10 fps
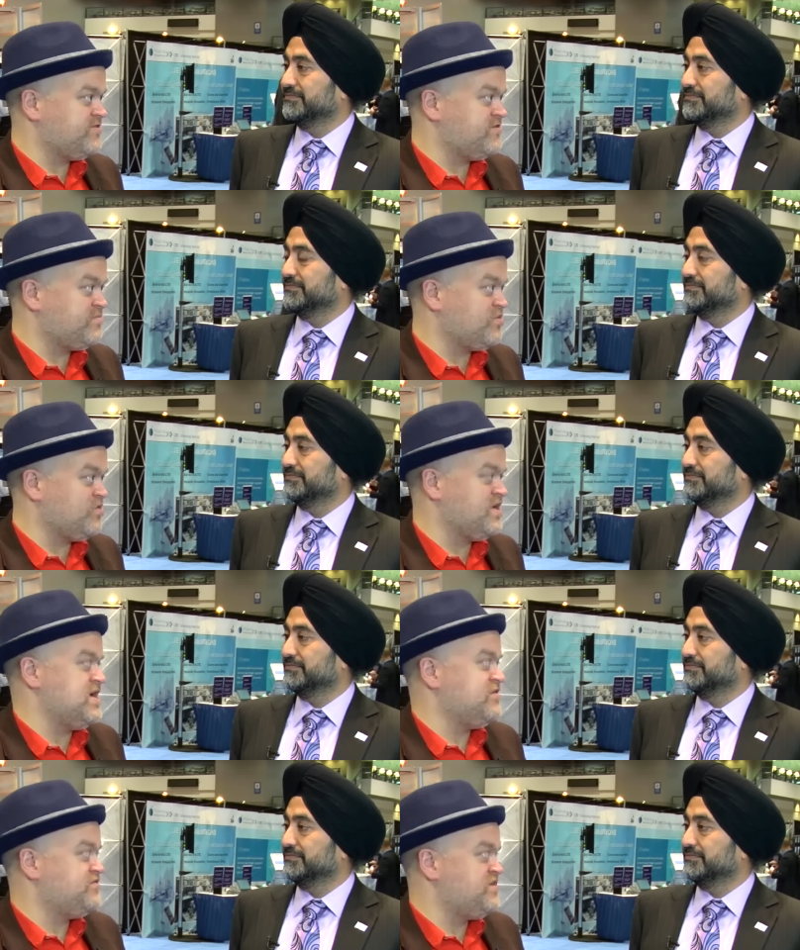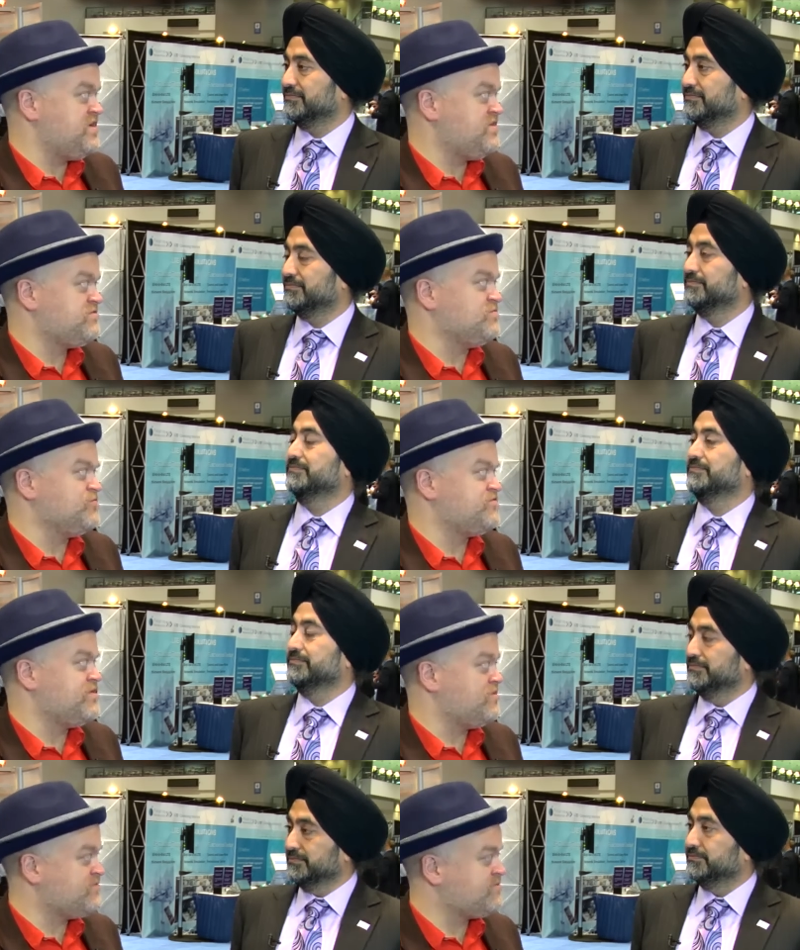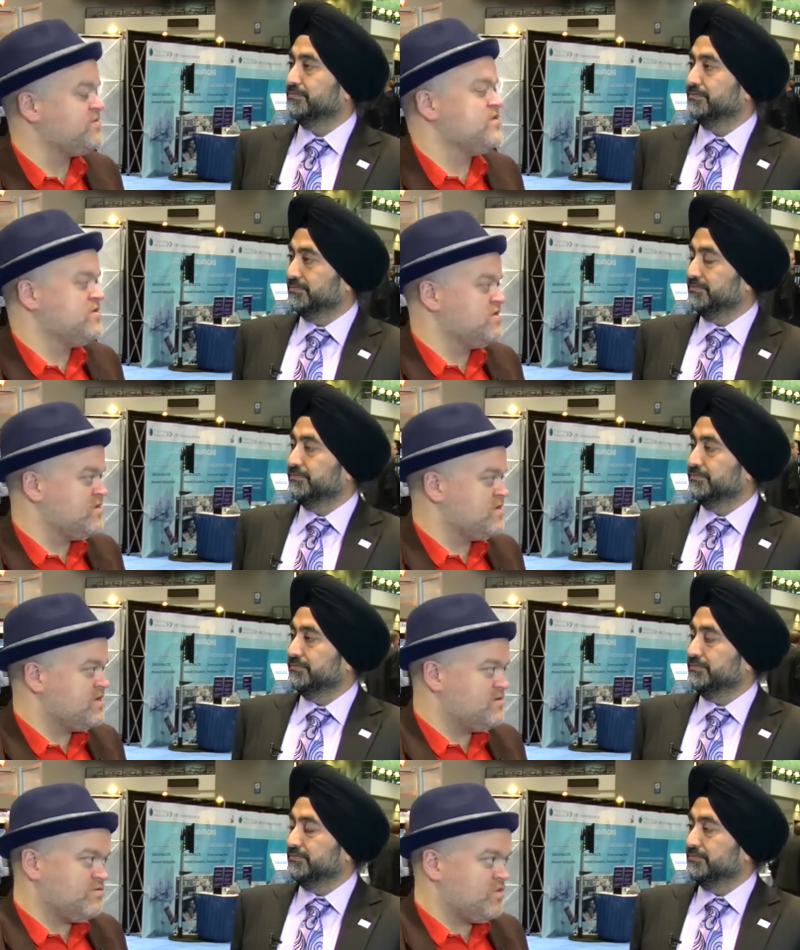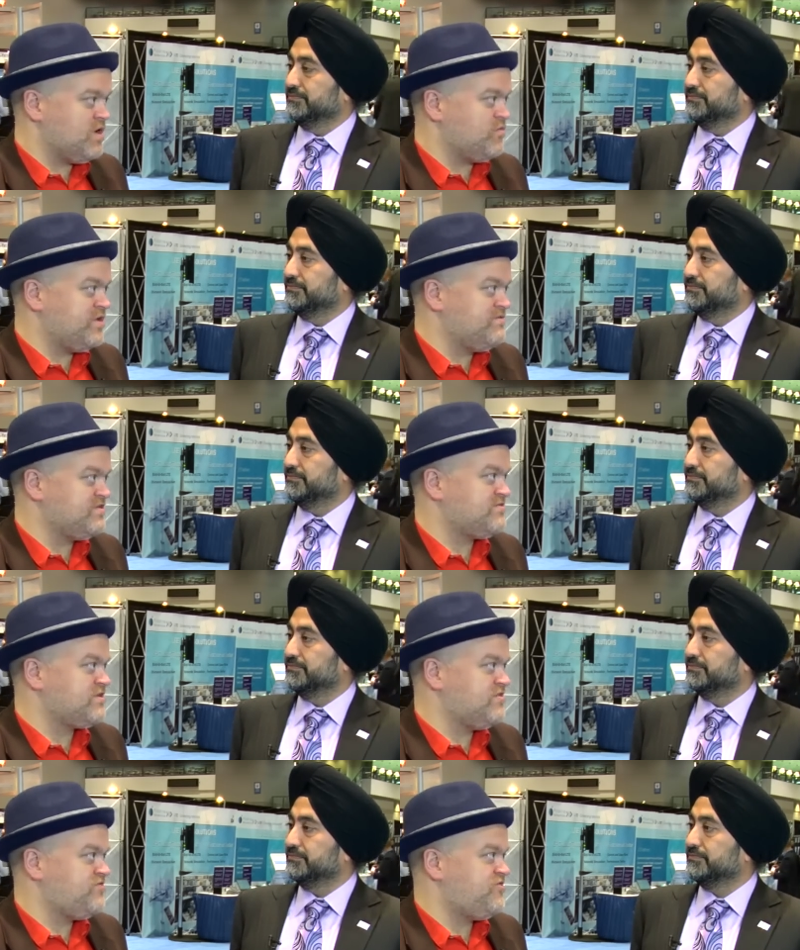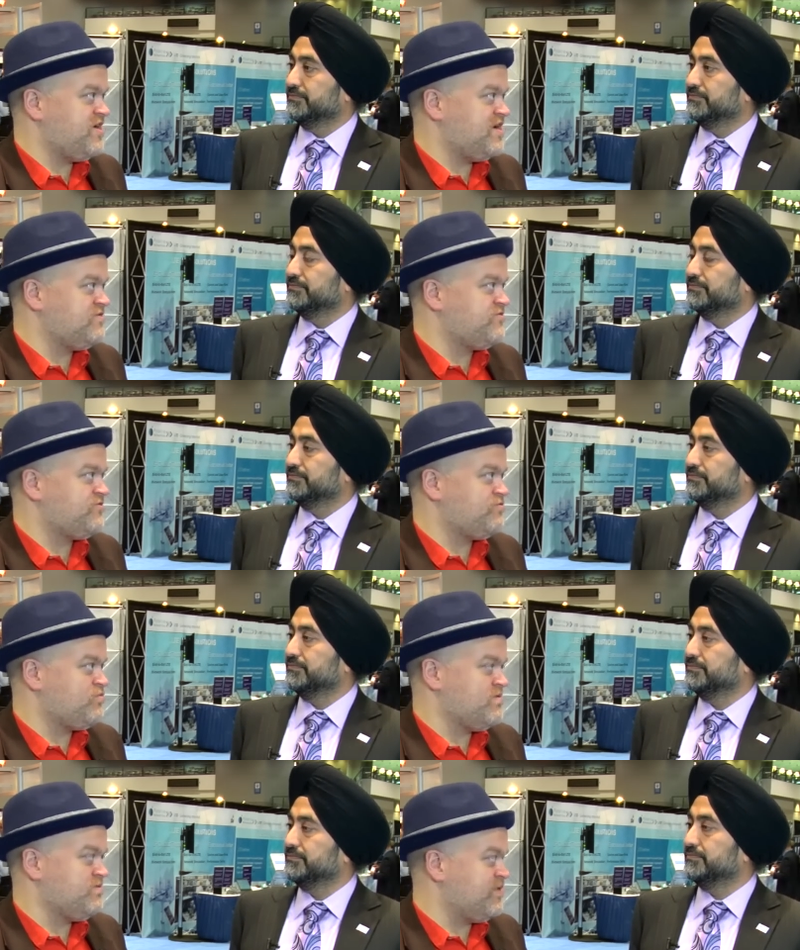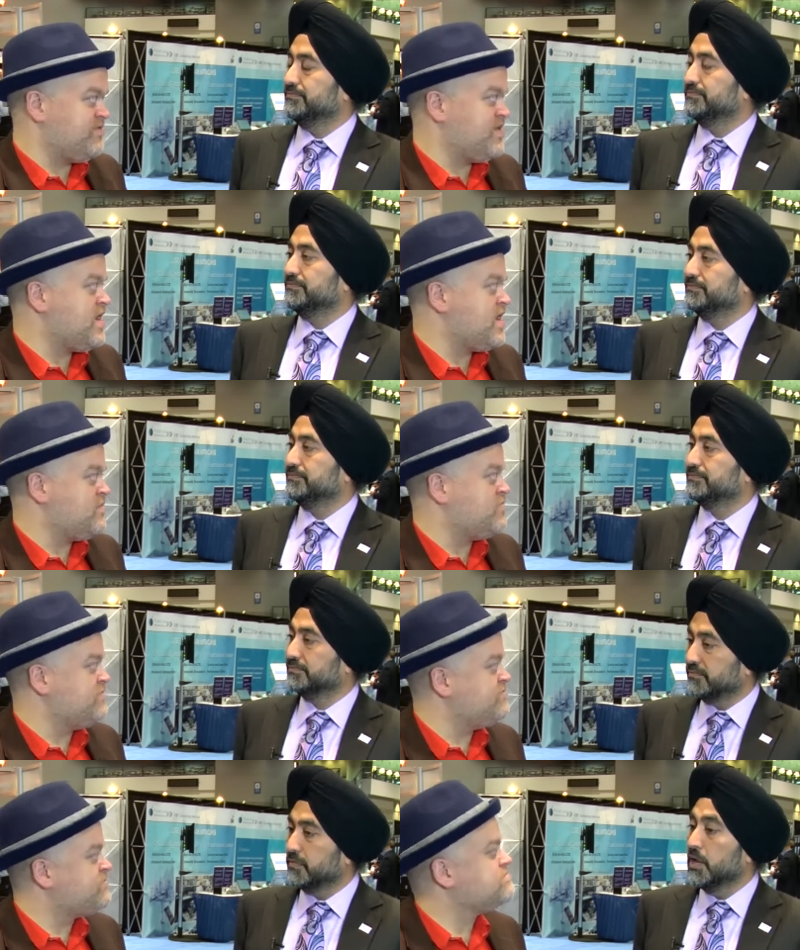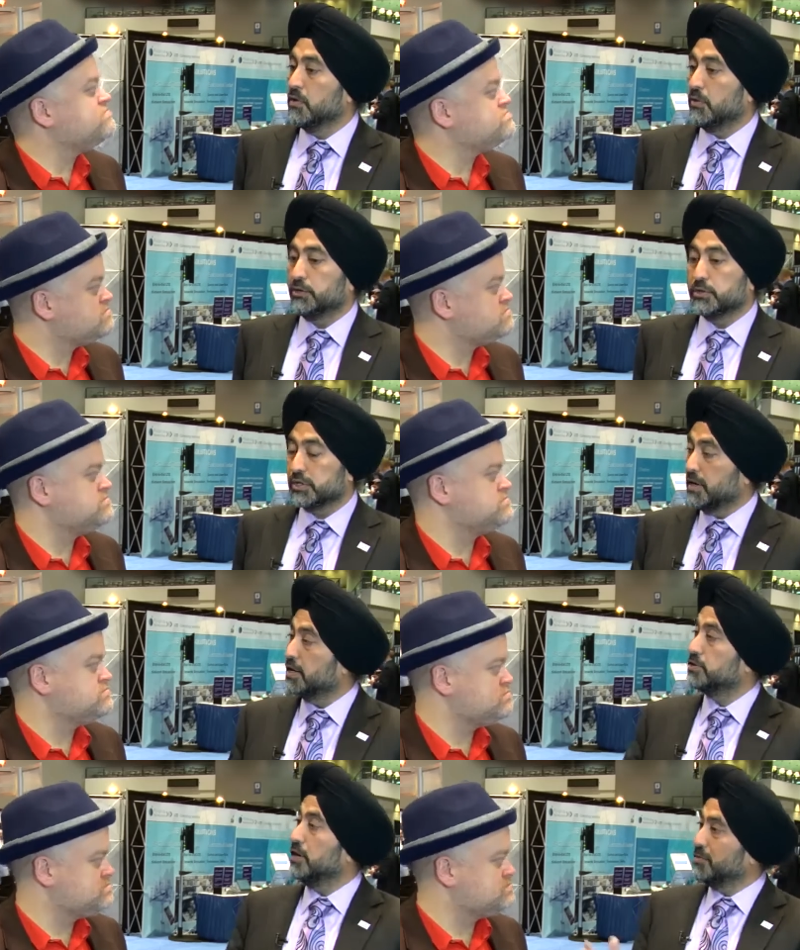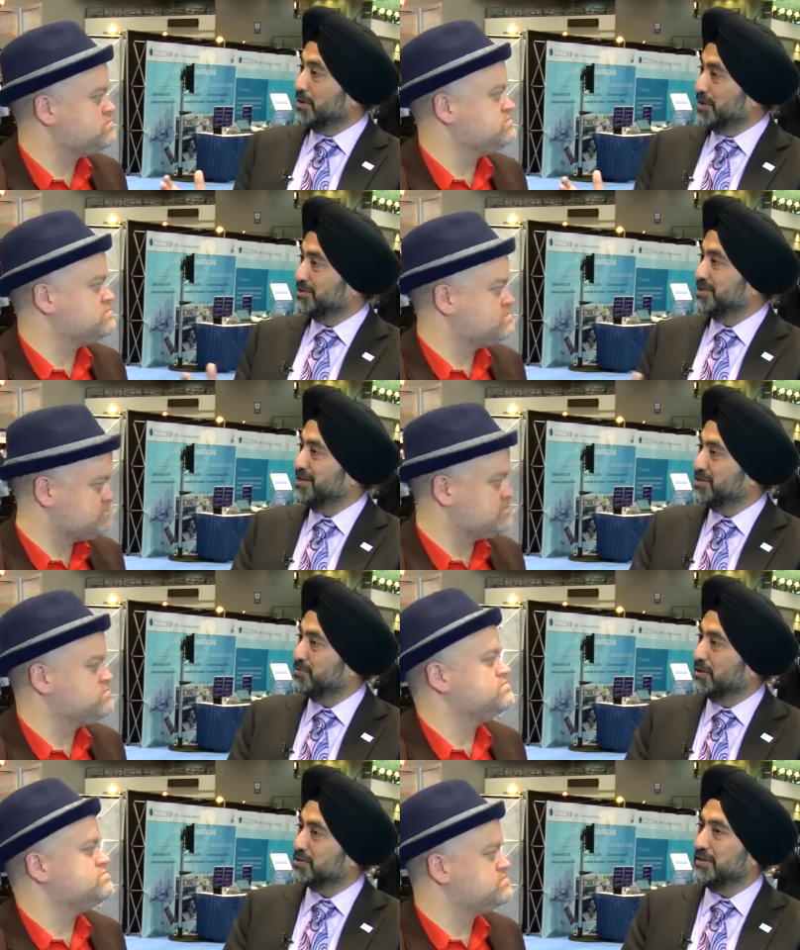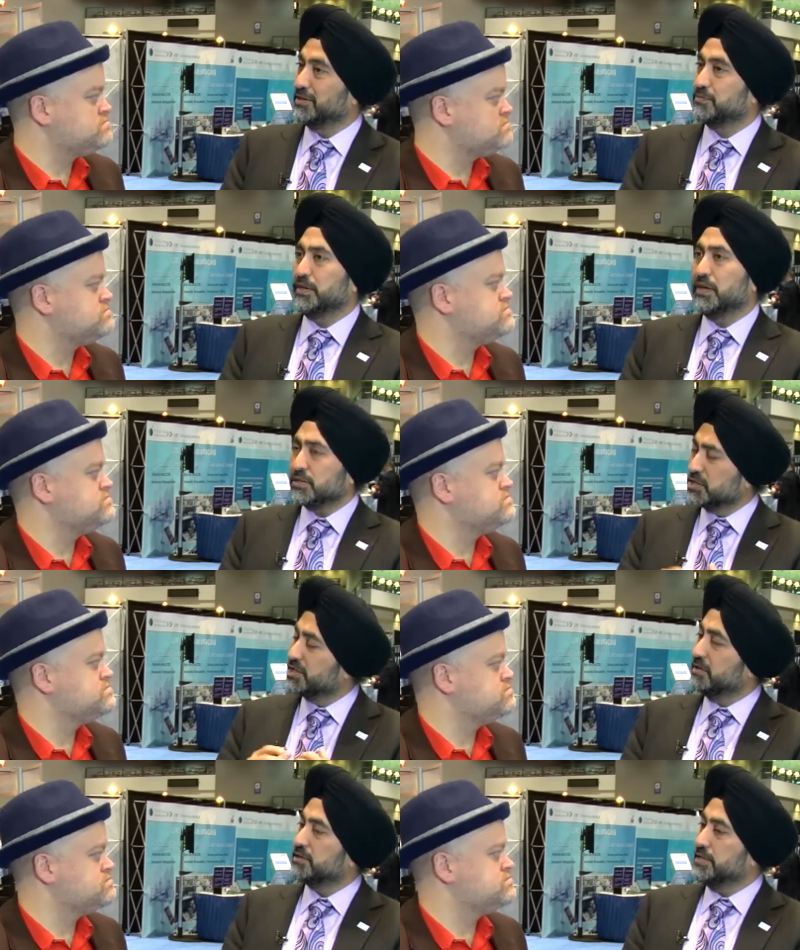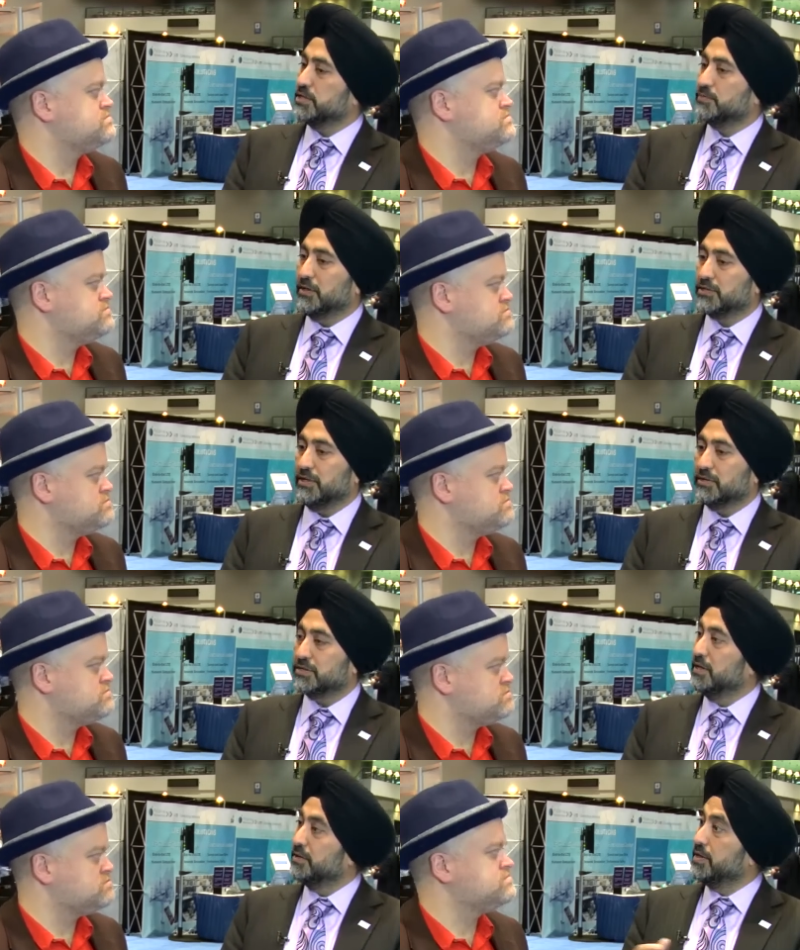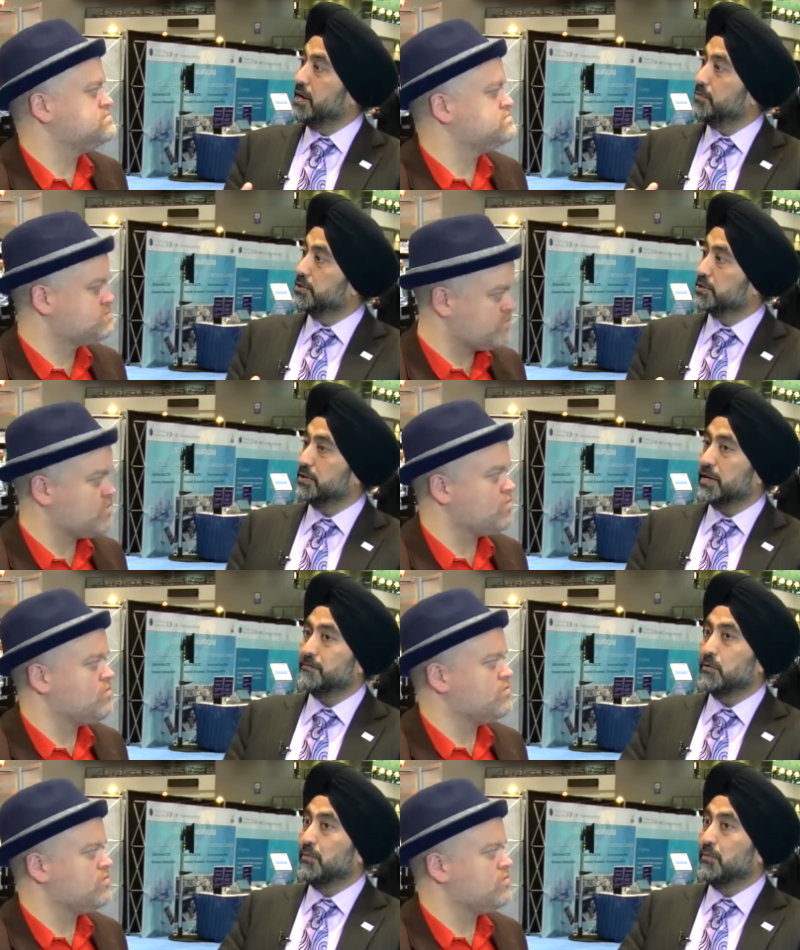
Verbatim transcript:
Speaker 1: to deploy LTE small cells what do you think is going to change when,
Speaker 2: when that happens? Well, there's a lot of talk about LTE small cells, but not just LTE small cells. The operators are looking for